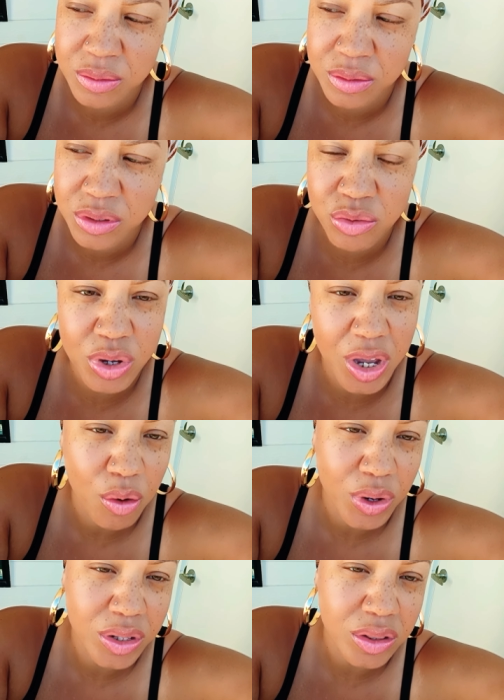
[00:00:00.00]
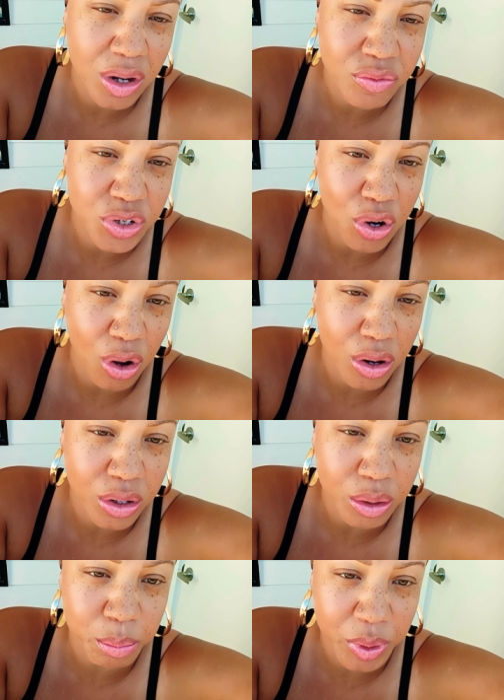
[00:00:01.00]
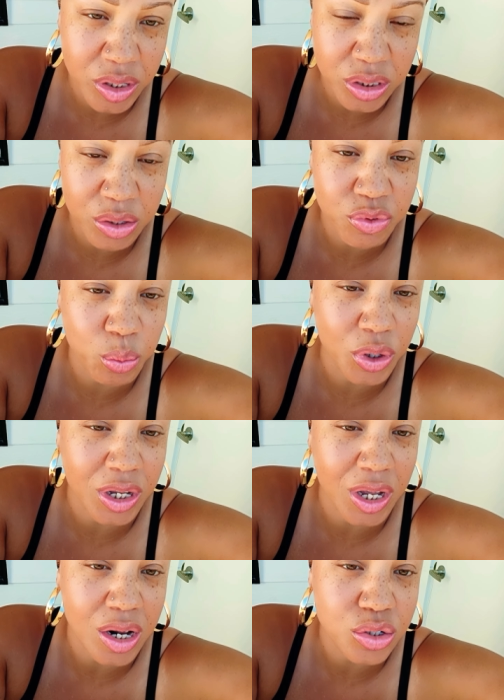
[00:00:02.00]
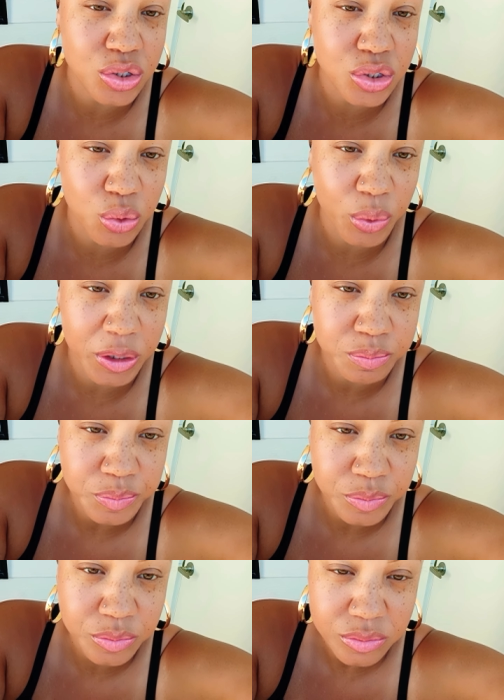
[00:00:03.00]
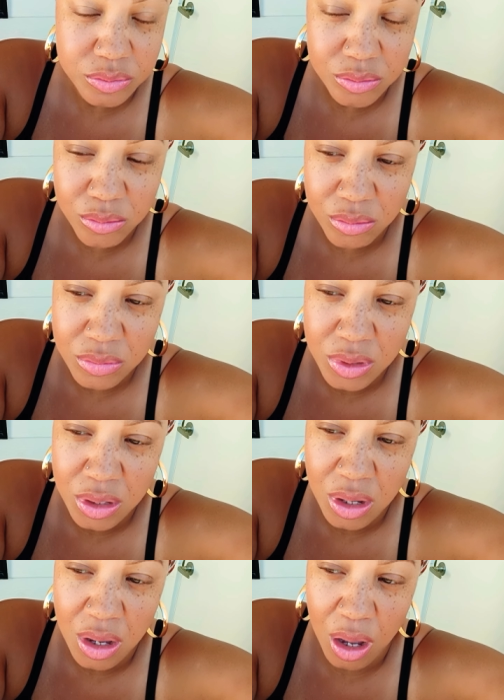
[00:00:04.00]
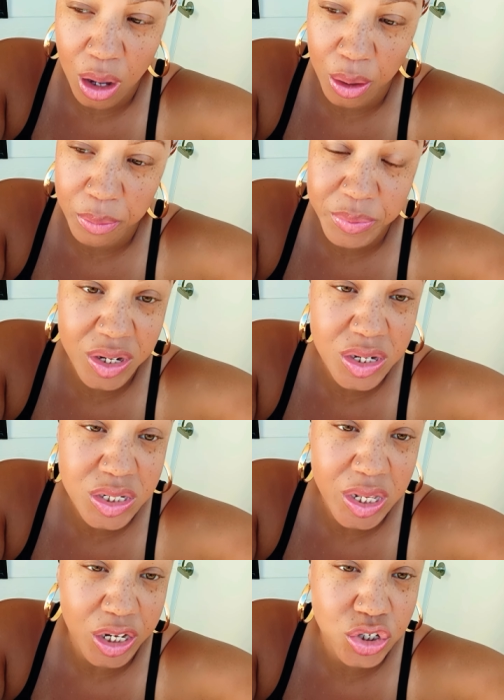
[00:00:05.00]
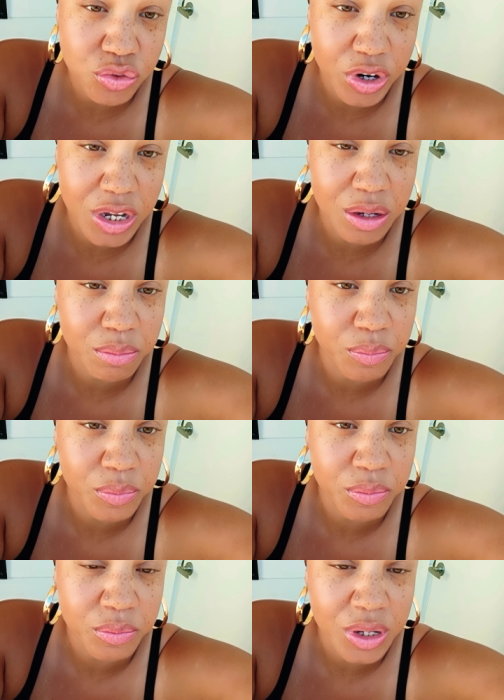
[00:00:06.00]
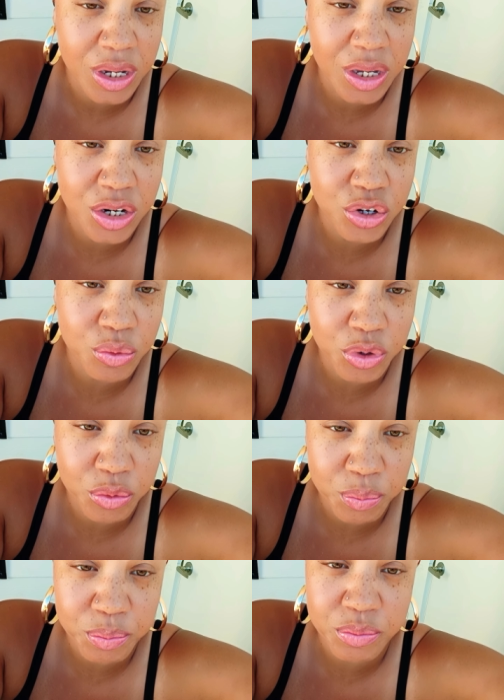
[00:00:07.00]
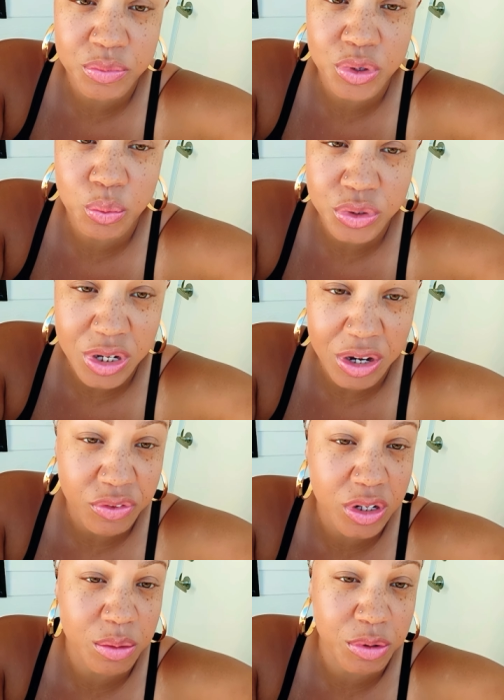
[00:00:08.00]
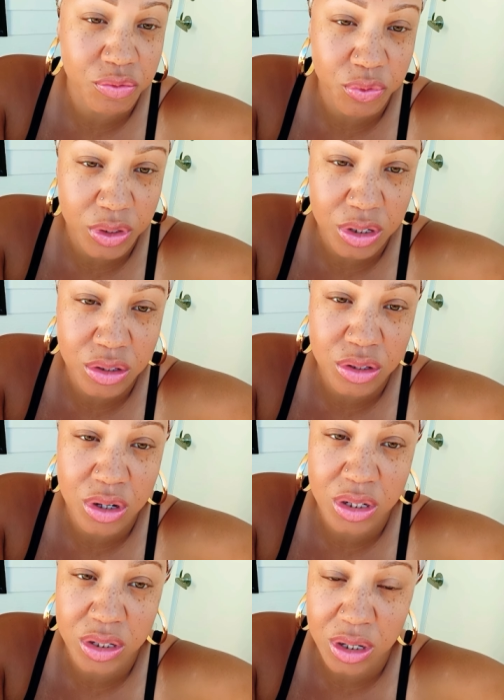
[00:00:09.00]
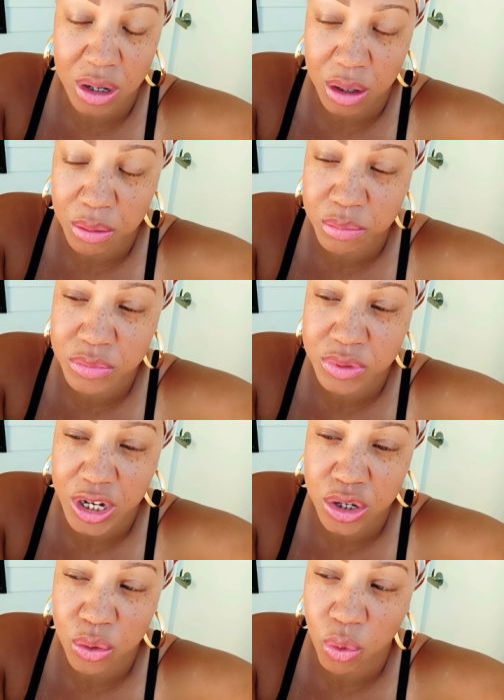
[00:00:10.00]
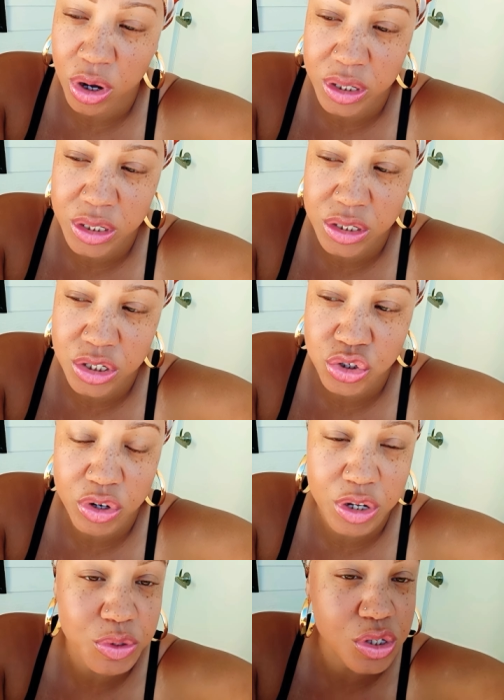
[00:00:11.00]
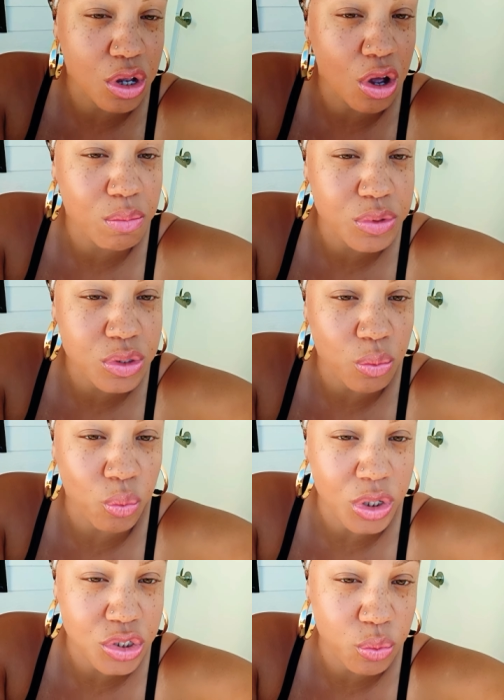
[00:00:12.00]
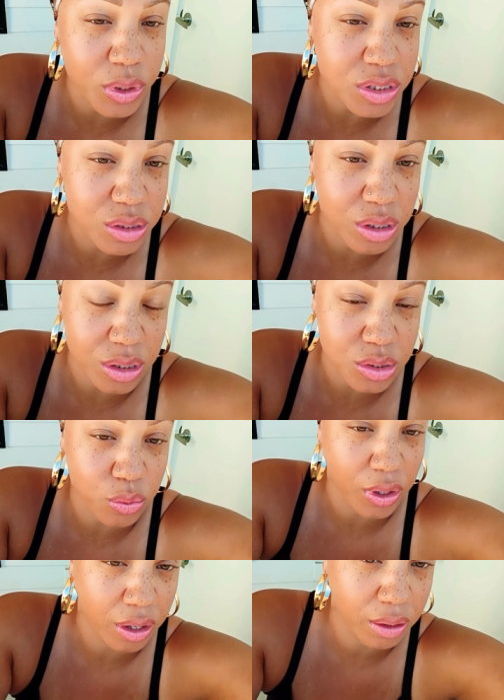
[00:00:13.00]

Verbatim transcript: You carry love in your heart abundantly for what God is doing. Um, it is like a dream. It you will you will definitely be feeling um, like you're walking in a dream. Psalms 126, okay?